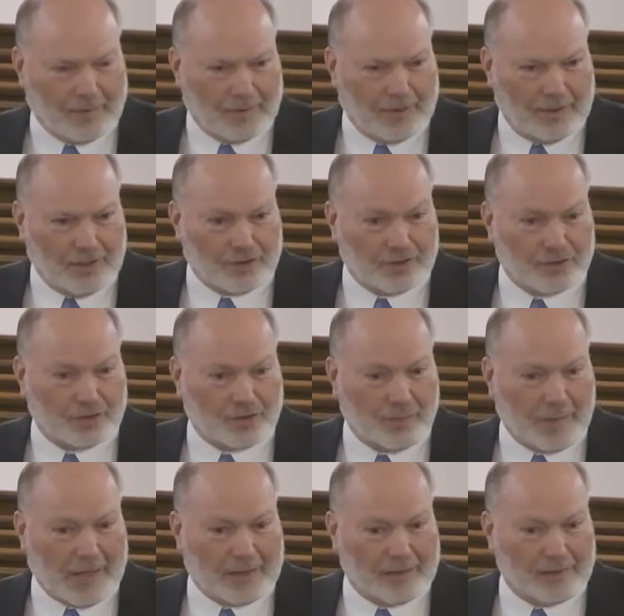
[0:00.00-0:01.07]
And it's just a
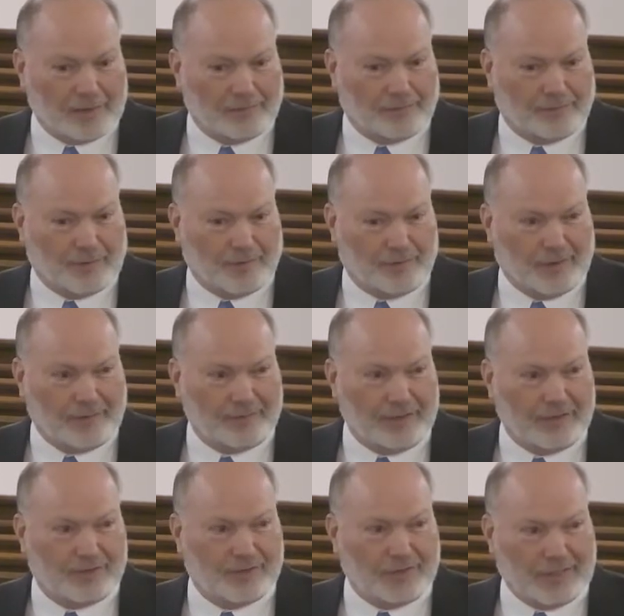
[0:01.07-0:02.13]
matter of, of
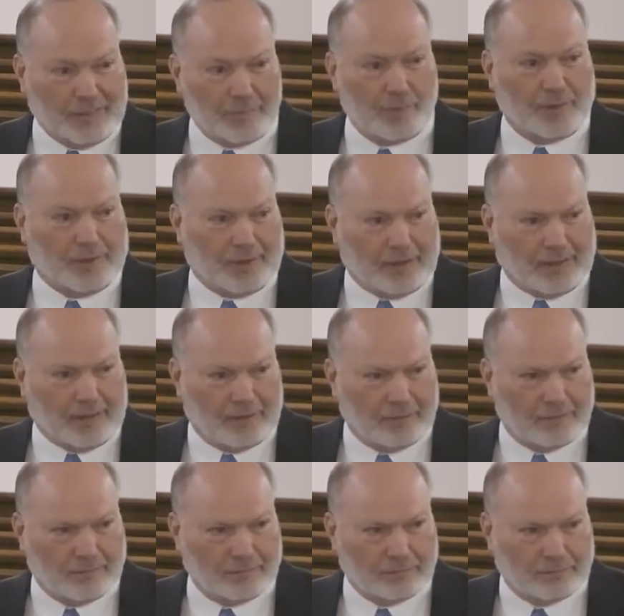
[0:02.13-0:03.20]
living deliberately.
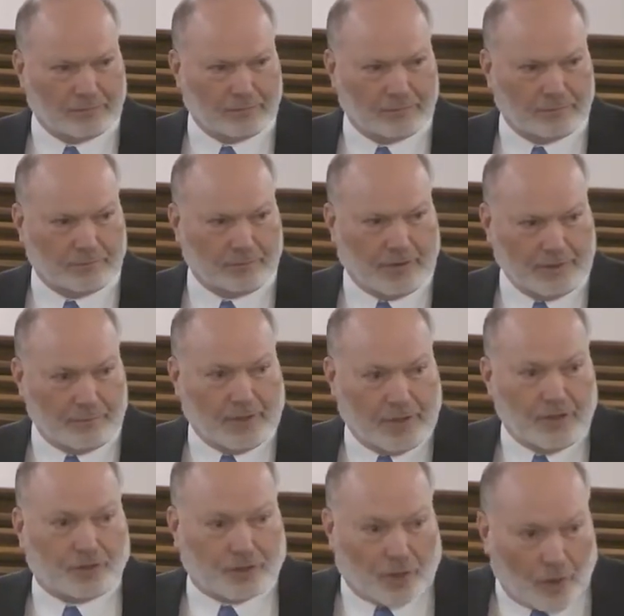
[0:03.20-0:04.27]
He,
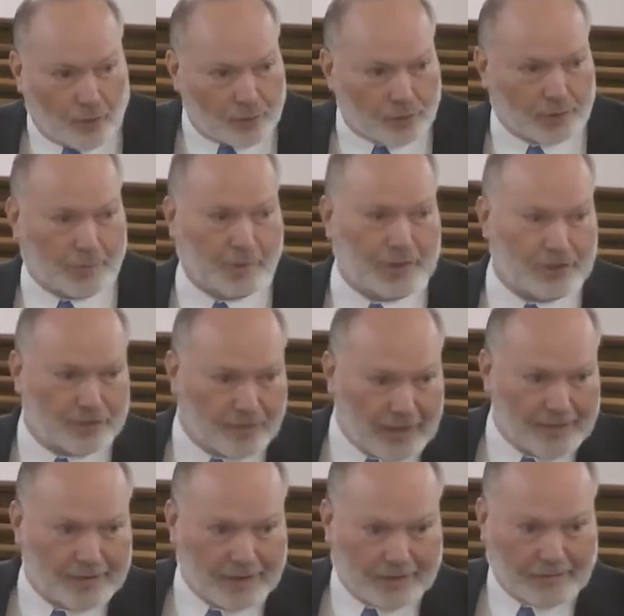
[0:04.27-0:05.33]
he chose to put his
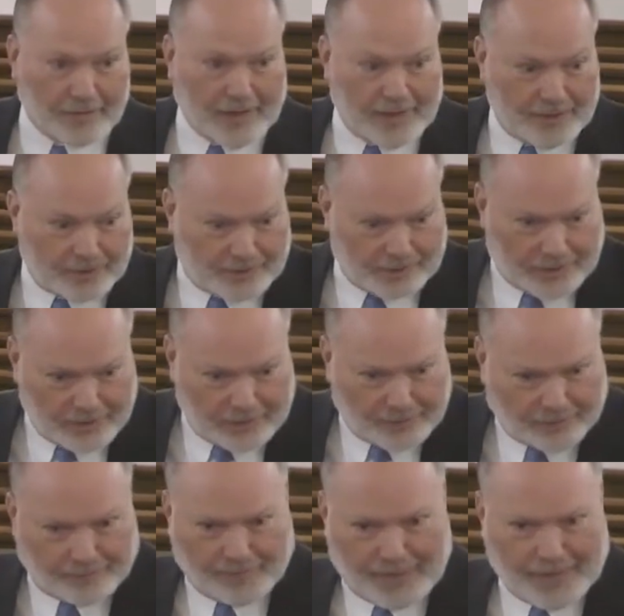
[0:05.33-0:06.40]
faith in Christ and to
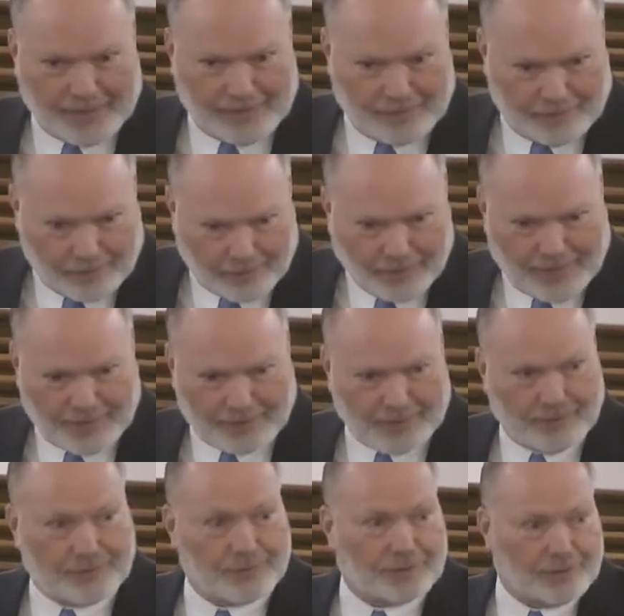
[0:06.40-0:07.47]
find the
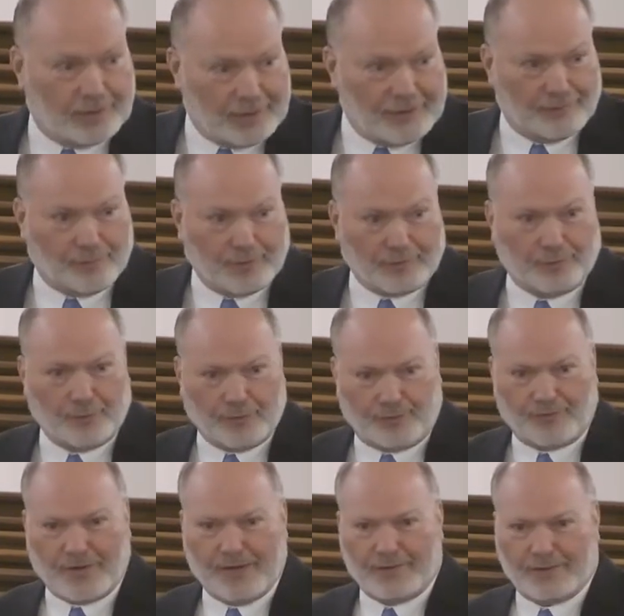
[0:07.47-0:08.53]
reasons to live with, with
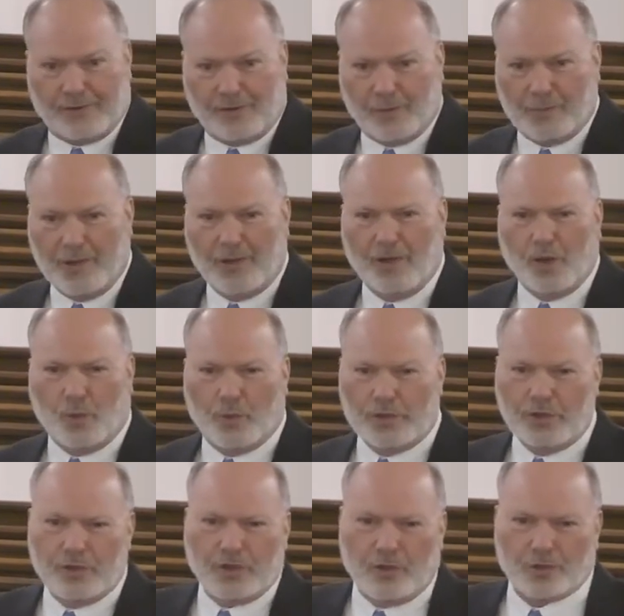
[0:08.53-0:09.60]
faith and hope. When
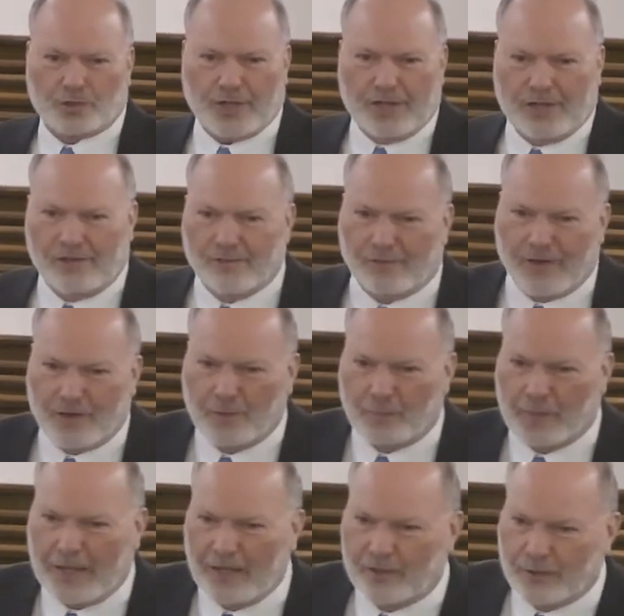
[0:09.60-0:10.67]
you go stand in front of the
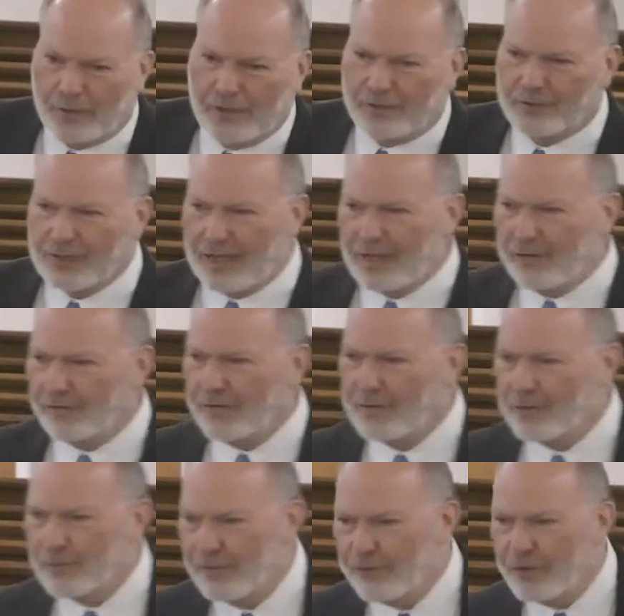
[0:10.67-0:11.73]
pantry or stand in front
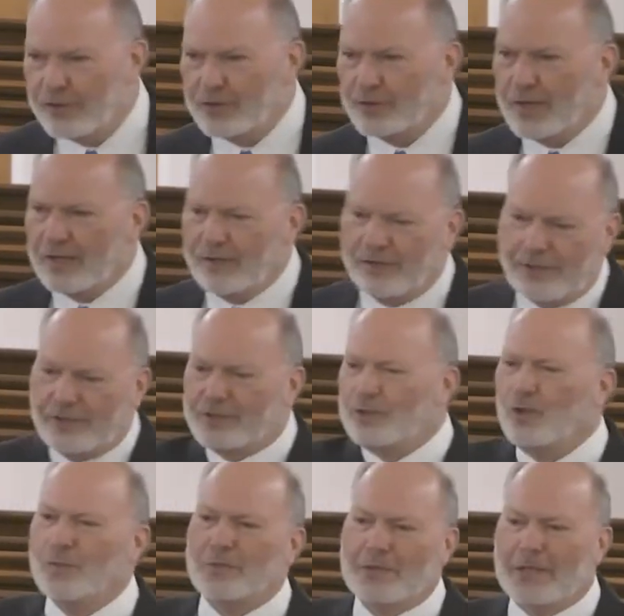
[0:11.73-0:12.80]
of the refrigerator, you just
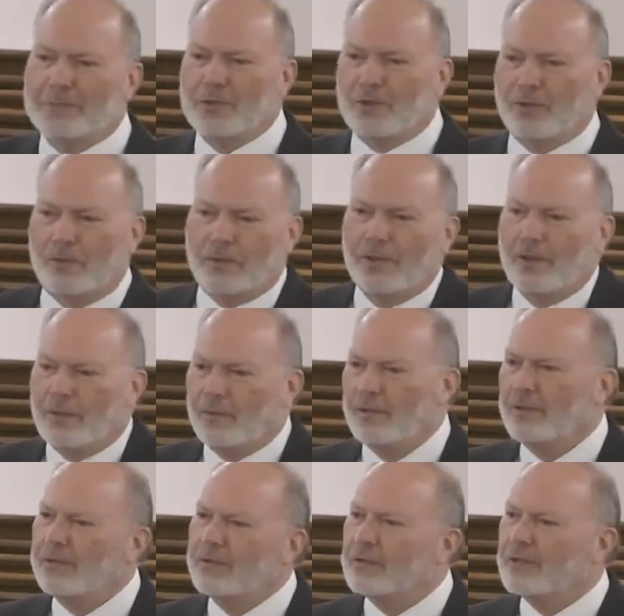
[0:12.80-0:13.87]
open up the door, what are
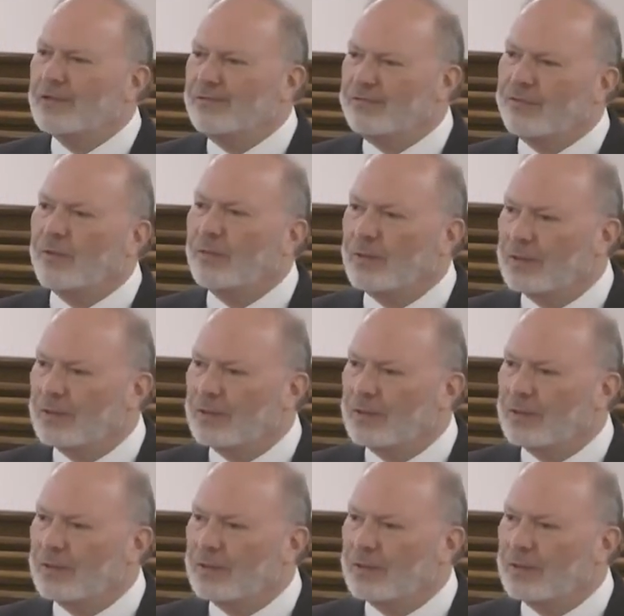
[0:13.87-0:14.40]
you looking for?